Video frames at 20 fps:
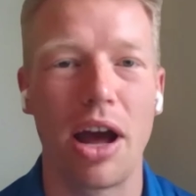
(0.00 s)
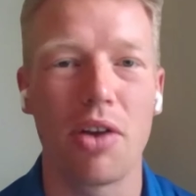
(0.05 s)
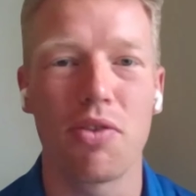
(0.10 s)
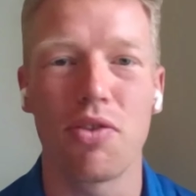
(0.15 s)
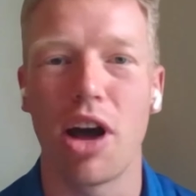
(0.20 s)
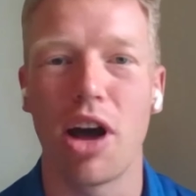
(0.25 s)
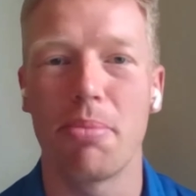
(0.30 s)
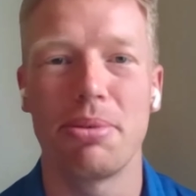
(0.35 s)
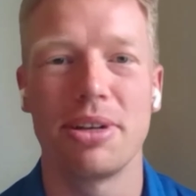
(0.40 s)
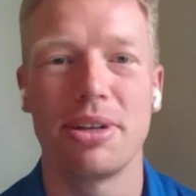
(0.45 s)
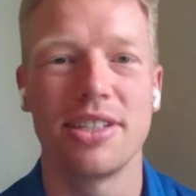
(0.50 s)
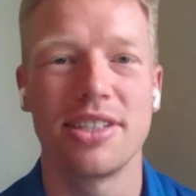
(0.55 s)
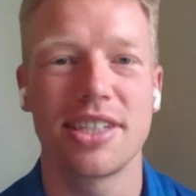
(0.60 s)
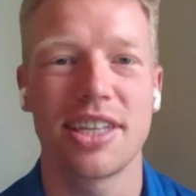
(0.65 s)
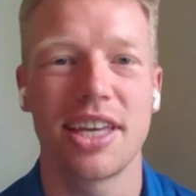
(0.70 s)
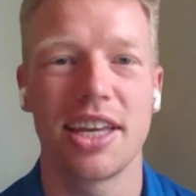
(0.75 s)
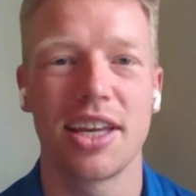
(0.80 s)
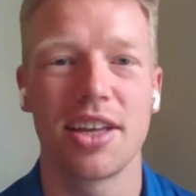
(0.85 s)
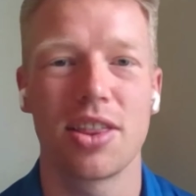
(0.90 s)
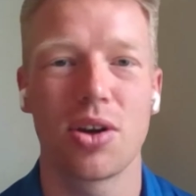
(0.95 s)
round robins,
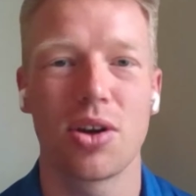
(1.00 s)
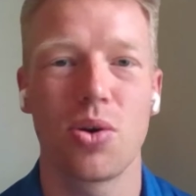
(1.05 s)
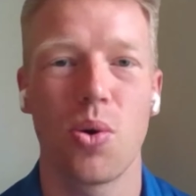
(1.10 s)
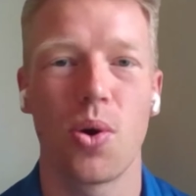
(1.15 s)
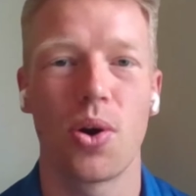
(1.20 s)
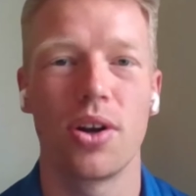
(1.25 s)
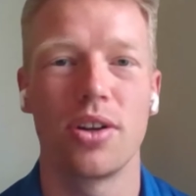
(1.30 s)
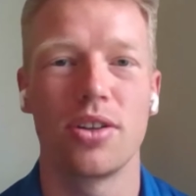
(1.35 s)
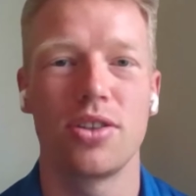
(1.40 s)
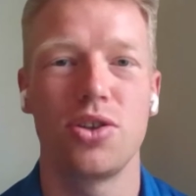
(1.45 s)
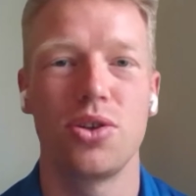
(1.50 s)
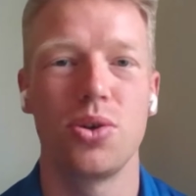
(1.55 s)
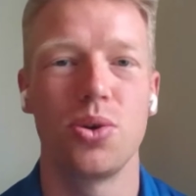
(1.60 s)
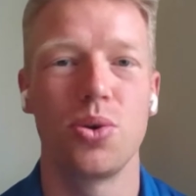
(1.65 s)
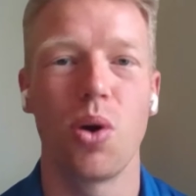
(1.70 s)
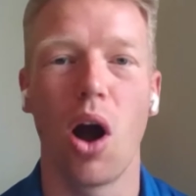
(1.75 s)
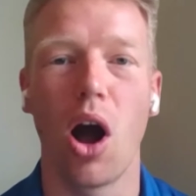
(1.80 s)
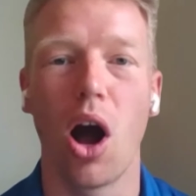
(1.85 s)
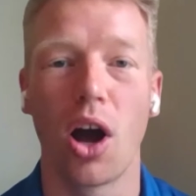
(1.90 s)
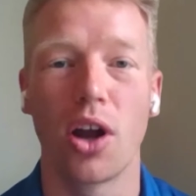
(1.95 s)
king of the court,
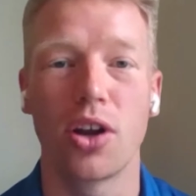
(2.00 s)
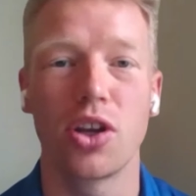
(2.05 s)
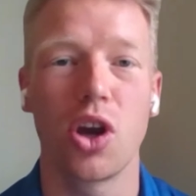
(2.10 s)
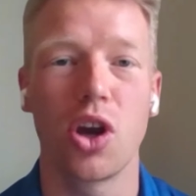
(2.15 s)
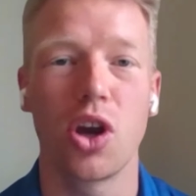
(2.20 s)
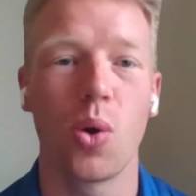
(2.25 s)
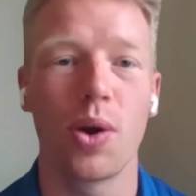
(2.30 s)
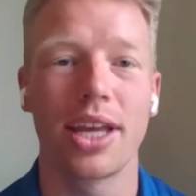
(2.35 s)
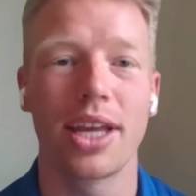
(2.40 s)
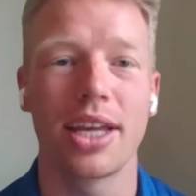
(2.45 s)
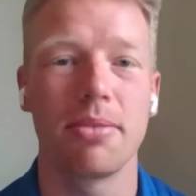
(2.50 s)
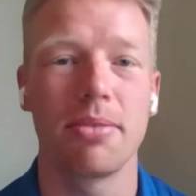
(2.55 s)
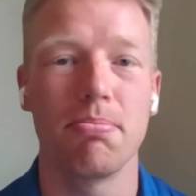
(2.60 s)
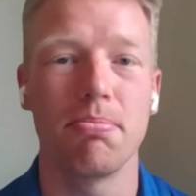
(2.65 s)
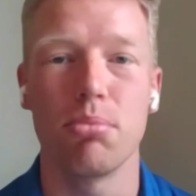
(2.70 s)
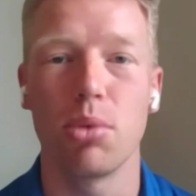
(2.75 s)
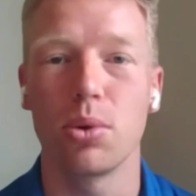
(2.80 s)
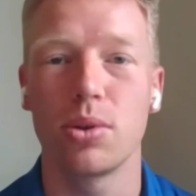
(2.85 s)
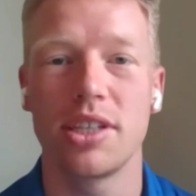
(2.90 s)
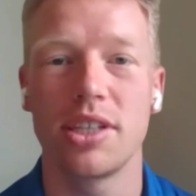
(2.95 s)
to ongoing
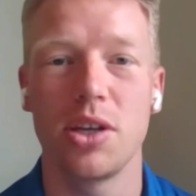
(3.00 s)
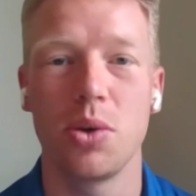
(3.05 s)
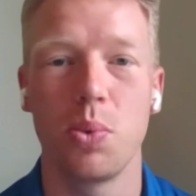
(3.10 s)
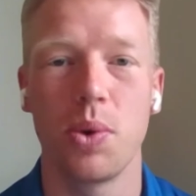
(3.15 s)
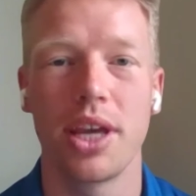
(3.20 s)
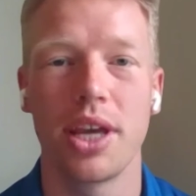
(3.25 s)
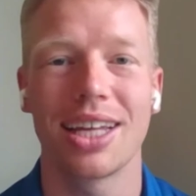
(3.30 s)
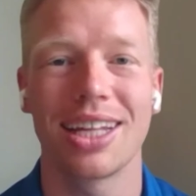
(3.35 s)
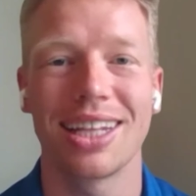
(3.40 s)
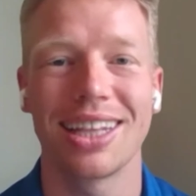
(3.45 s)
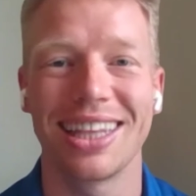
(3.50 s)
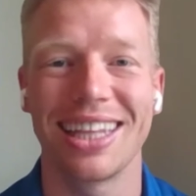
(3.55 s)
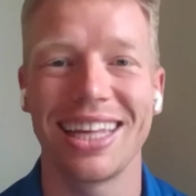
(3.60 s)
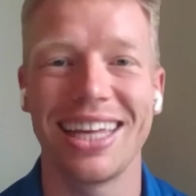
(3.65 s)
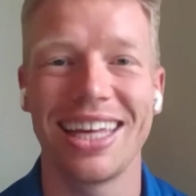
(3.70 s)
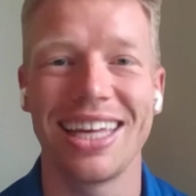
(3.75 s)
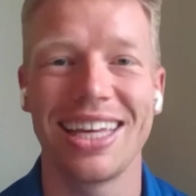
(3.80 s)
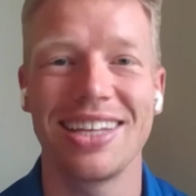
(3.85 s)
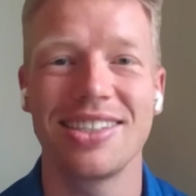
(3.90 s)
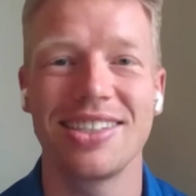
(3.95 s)
multi-week
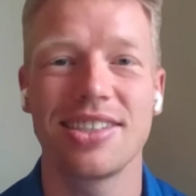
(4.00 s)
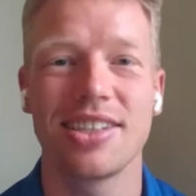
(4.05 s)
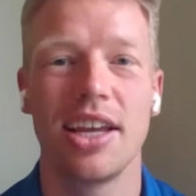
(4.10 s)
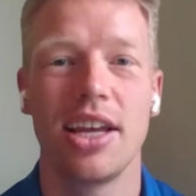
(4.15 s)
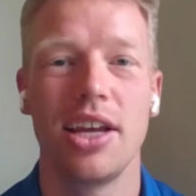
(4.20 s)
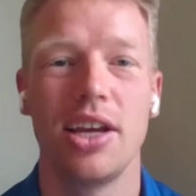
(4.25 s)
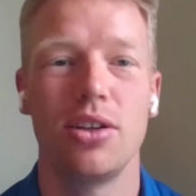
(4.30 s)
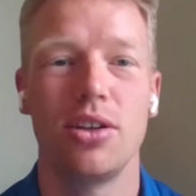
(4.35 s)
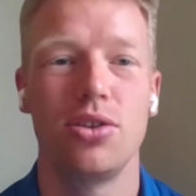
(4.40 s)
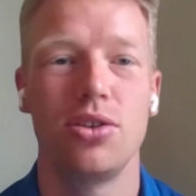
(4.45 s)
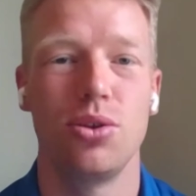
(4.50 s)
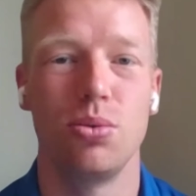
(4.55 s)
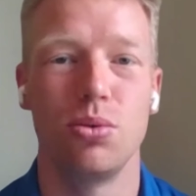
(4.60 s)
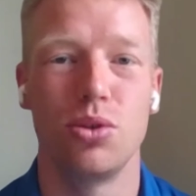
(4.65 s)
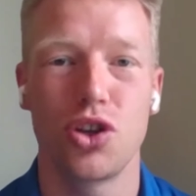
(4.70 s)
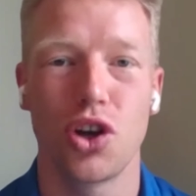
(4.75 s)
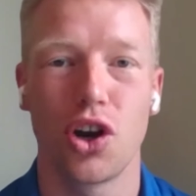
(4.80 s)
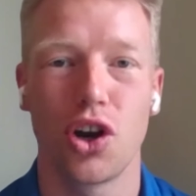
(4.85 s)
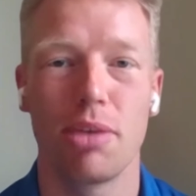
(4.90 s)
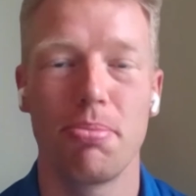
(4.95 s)
leagues,
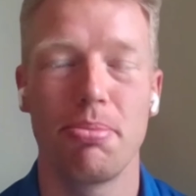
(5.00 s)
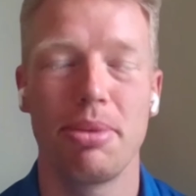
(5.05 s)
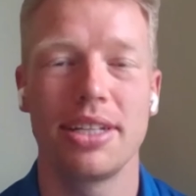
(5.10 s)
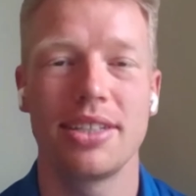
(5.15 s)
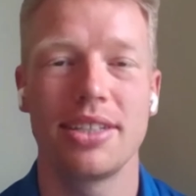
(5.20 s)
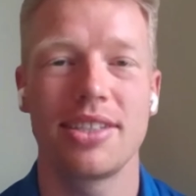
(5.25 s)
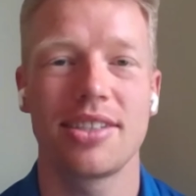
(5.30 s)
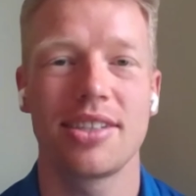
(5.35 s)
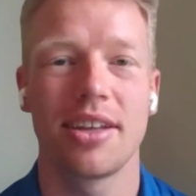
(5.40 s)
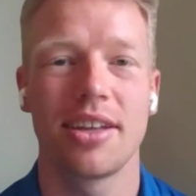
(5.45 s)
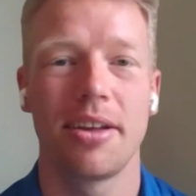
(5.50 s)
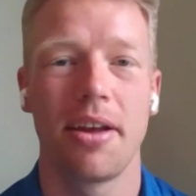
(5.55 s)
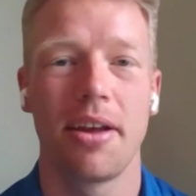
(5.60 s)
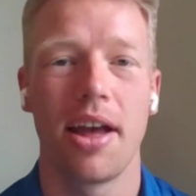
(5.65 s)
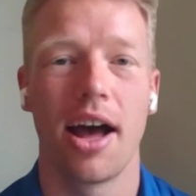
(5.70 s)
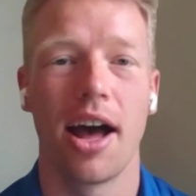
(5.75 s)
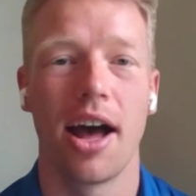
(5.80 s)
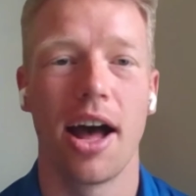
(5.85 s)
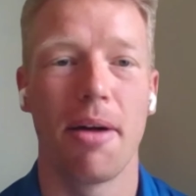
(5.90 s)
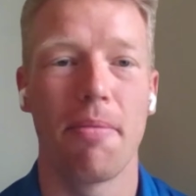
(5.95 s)
to tournaments,
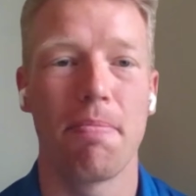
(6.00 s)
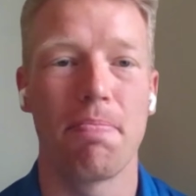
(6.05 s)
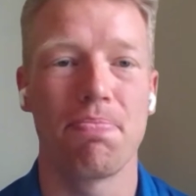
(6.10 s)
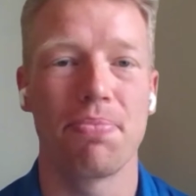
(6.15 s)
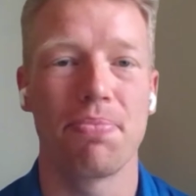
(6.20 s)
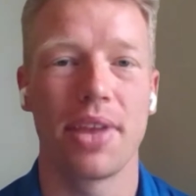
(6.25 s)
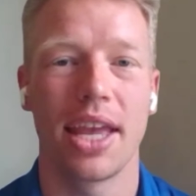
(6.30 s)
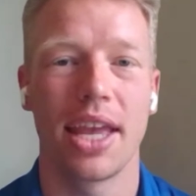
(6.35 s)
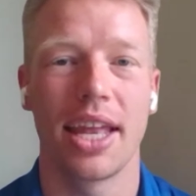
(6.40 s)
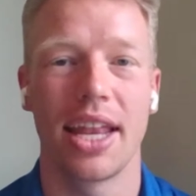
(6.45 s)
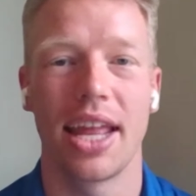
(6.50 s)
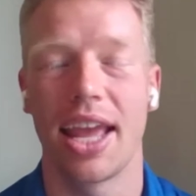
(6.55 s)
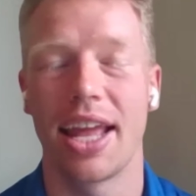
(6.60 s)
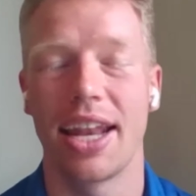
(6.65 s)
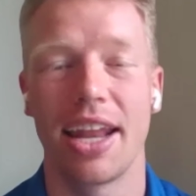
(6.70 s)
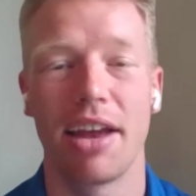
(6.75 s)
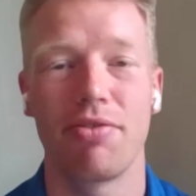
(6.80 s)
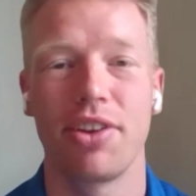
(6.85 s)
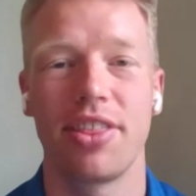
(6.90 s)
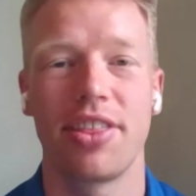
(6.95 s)
and
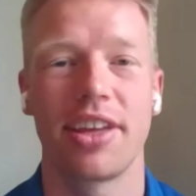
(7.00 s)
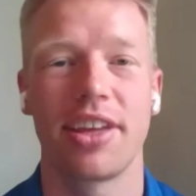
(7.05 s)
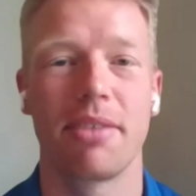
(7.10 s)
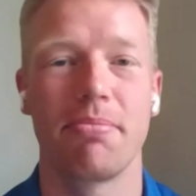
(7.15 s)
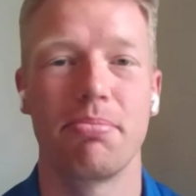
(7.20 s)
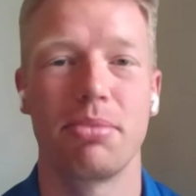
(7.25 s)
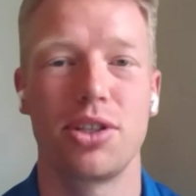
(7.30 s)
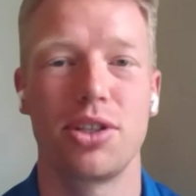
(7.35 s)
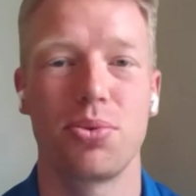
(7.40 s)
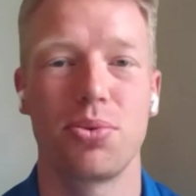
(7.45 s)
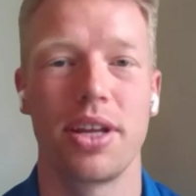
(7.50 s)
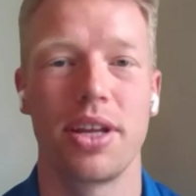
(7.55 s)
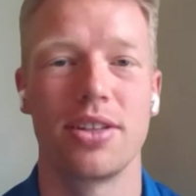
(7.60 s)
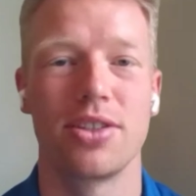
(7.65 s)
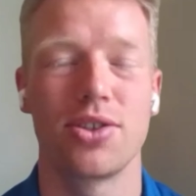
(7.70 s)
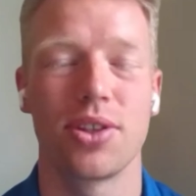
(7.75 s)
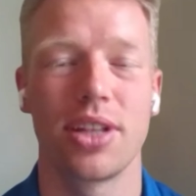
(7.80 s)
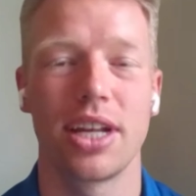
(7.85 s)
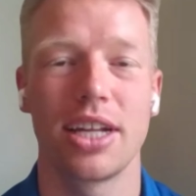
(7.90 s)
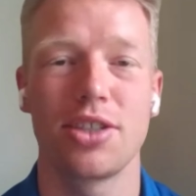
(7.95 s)
everything in
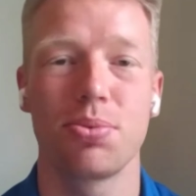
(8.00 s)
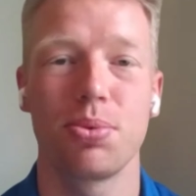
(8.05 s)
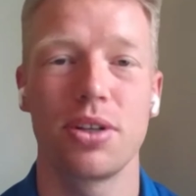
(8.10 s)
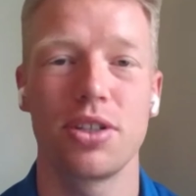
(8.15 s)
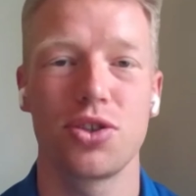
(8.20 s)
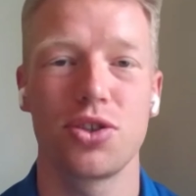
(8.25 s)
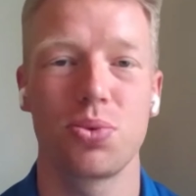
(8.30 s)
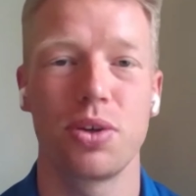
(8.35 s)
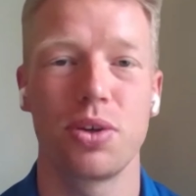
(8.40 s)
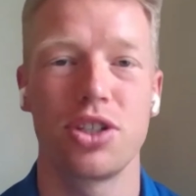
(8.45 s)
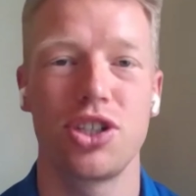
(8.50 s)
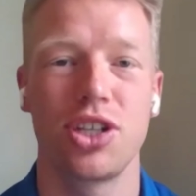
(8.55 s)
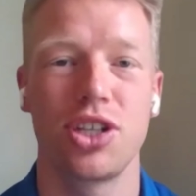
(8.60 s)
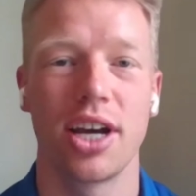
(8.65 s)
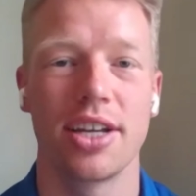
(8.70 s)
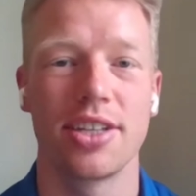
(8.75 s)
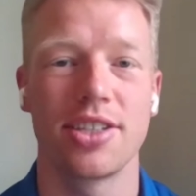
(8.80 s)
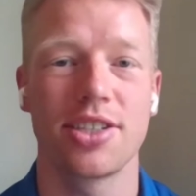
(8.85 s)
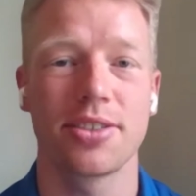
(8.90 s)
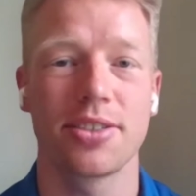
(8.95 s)
between. So that's what Swish
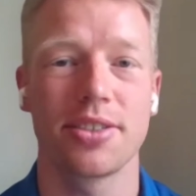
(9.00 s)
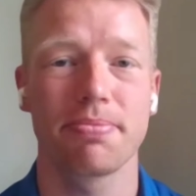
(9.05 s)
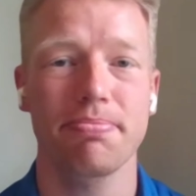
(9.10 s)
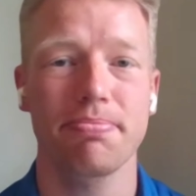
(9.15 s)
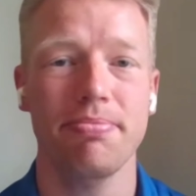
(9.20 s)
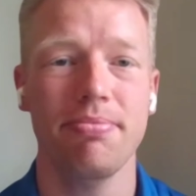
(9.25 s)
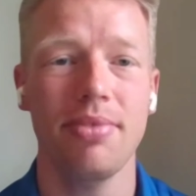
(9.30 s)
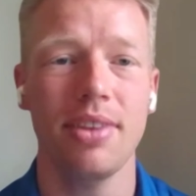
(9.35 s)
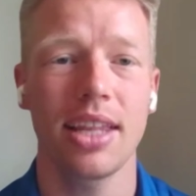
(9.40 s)
does.